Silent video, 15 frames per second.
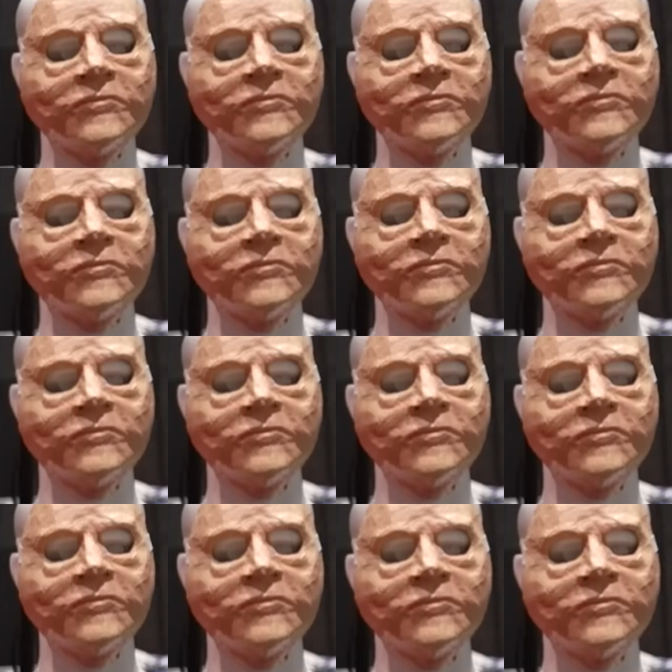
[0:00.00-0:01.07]

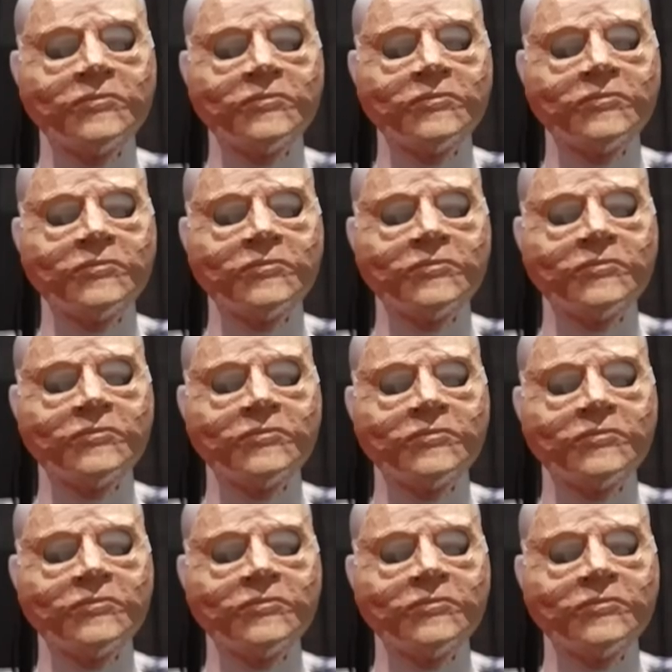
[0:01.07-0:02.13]

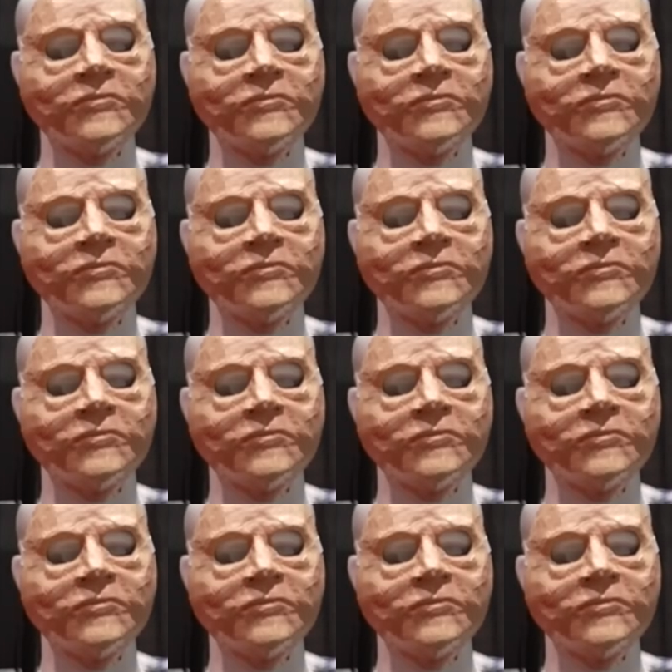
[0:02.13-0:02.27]
(not speaking)